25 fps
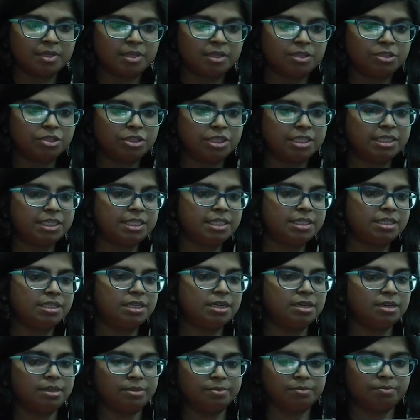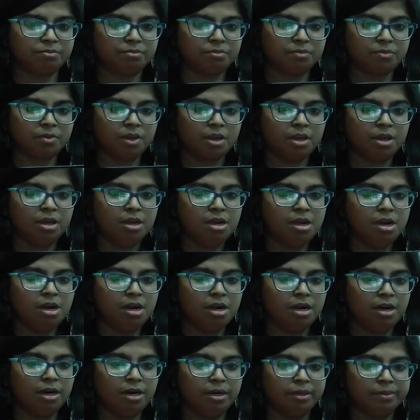So this is the
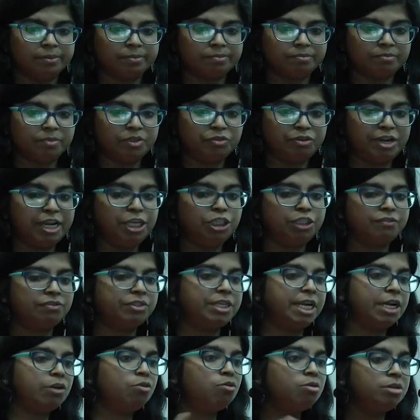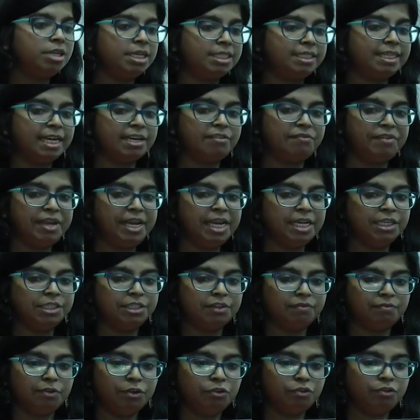range of stakeholders that we
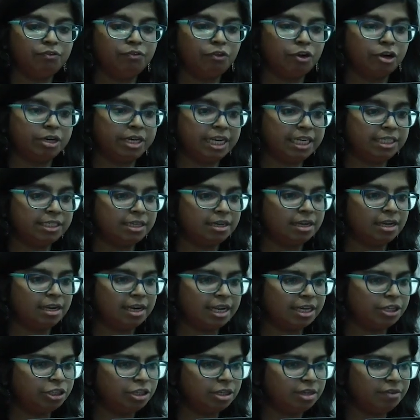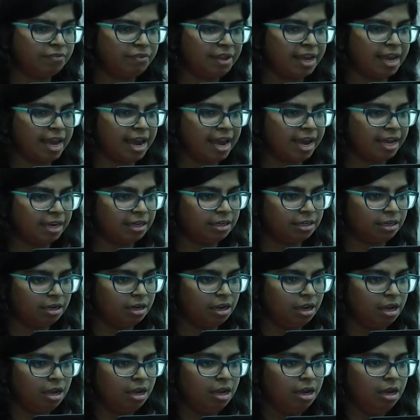interviewed for data collection. We had
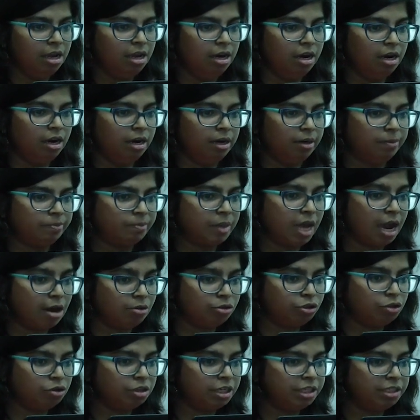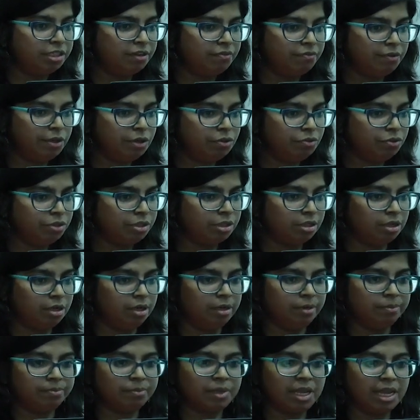household interviews,
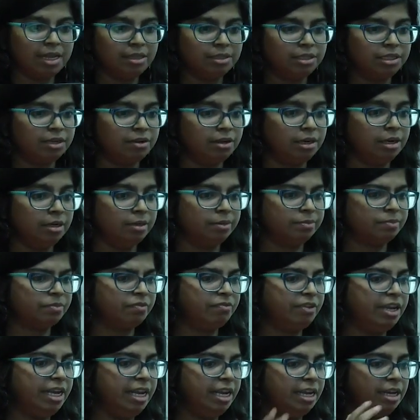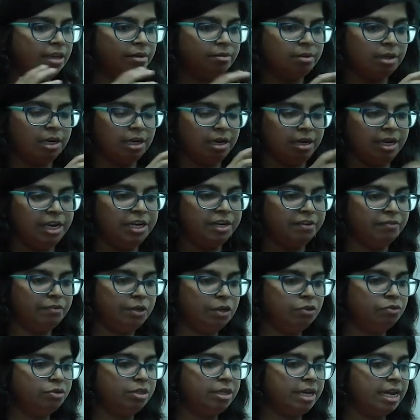we
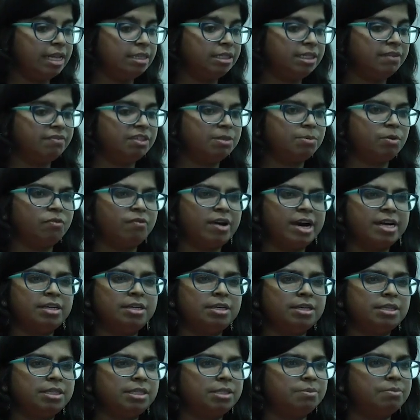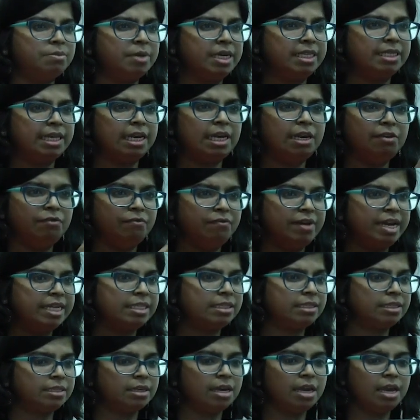interviewed health service providers, basically
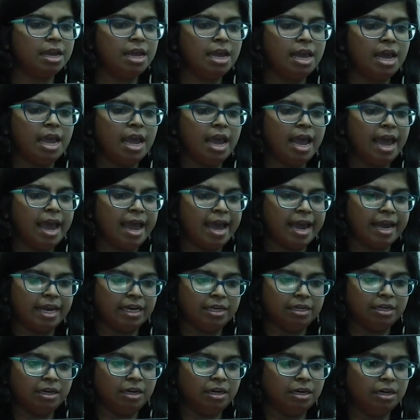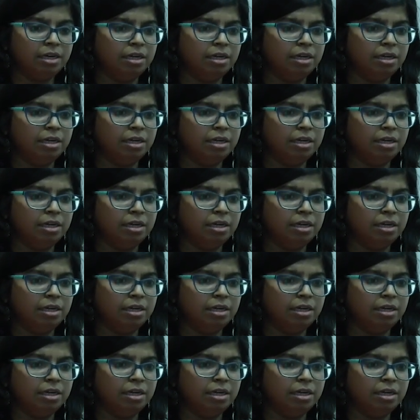vets and